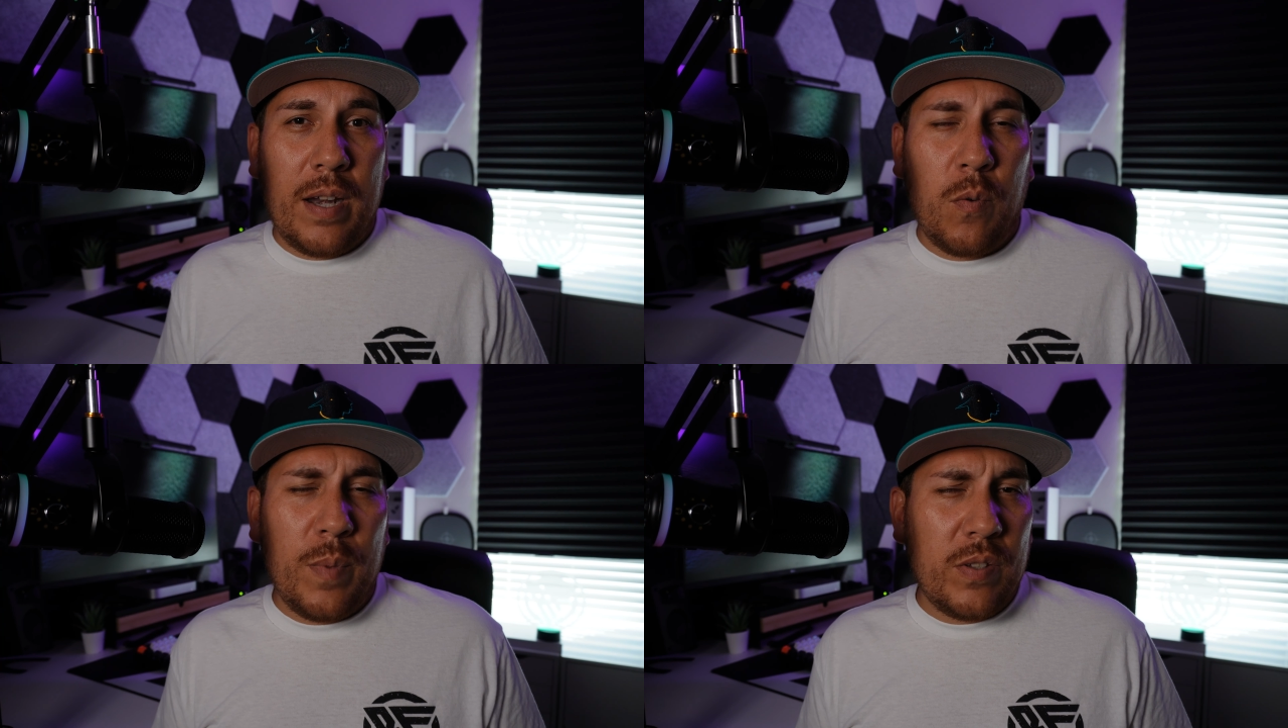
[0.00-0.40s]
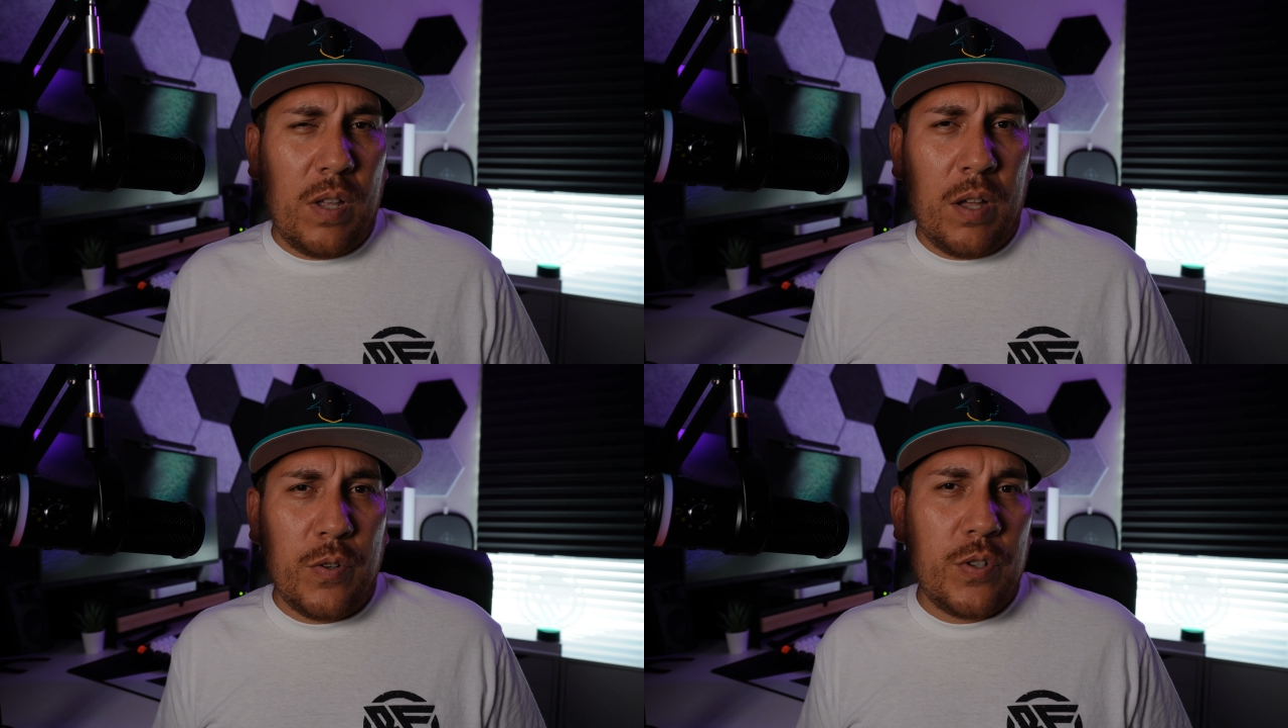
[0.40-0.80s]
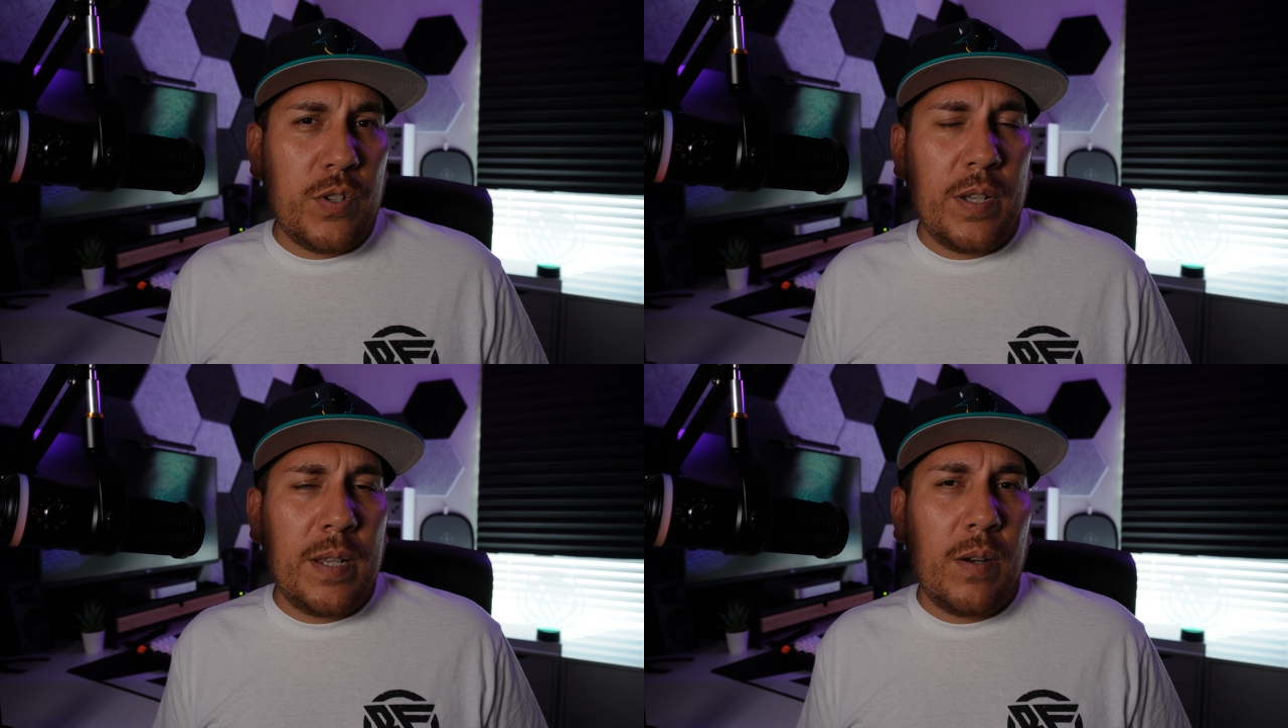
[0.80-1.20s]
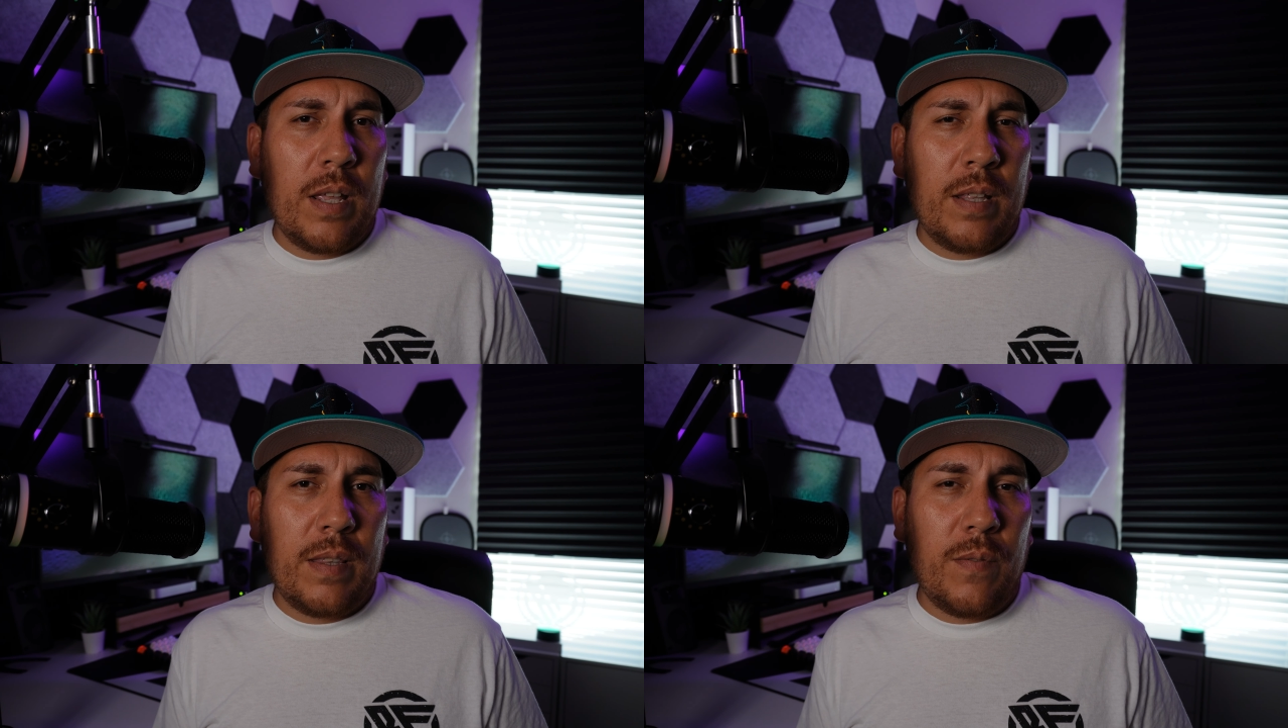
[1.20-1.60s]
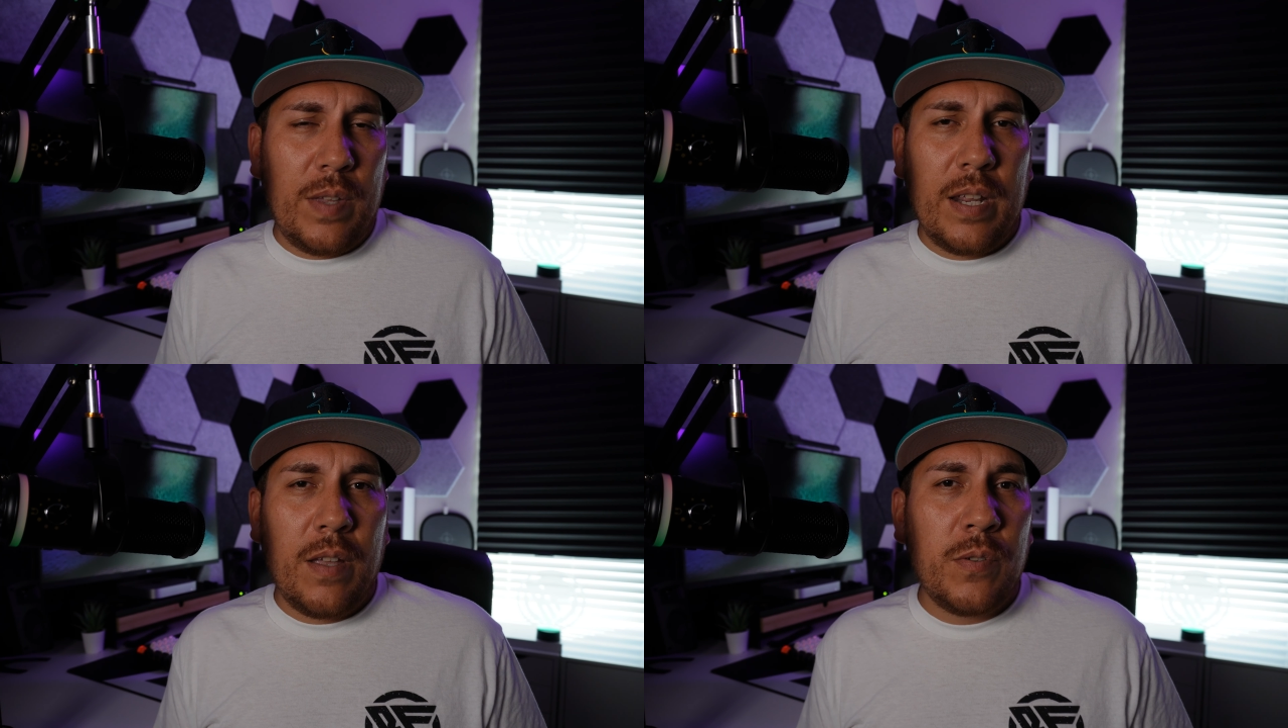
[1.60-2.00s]
or misunderstood in the
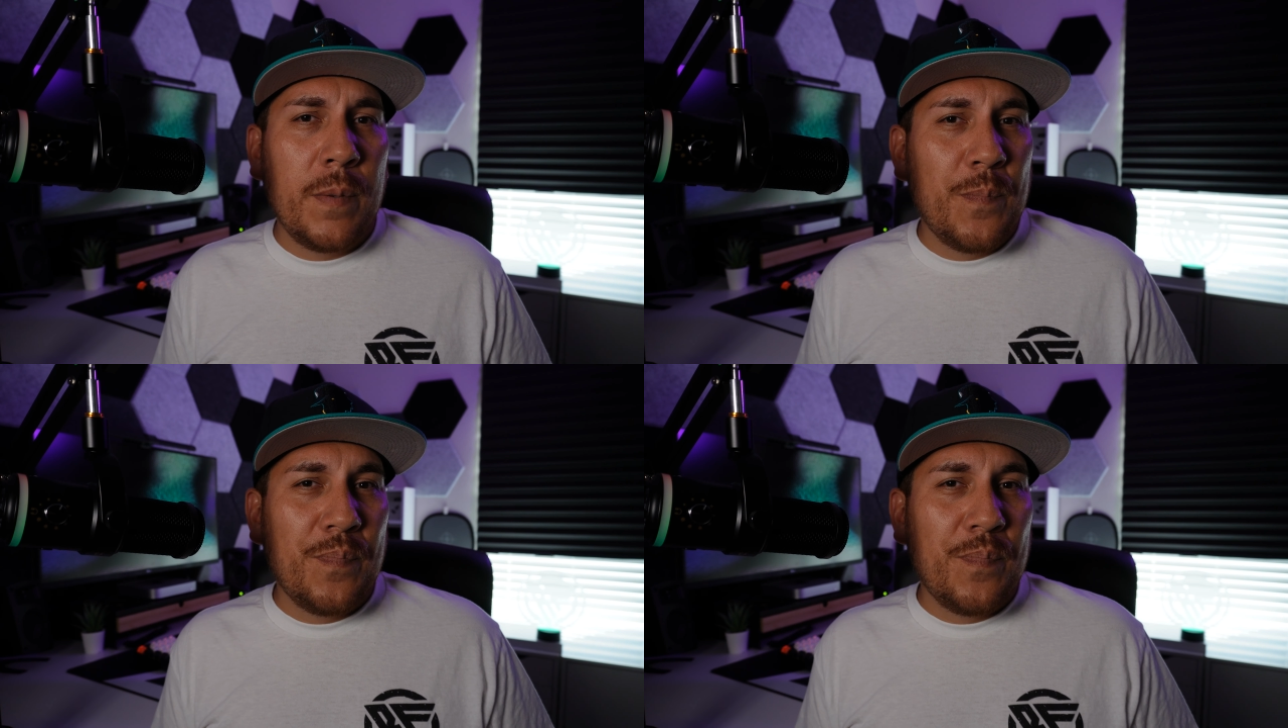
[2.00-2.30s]
videos,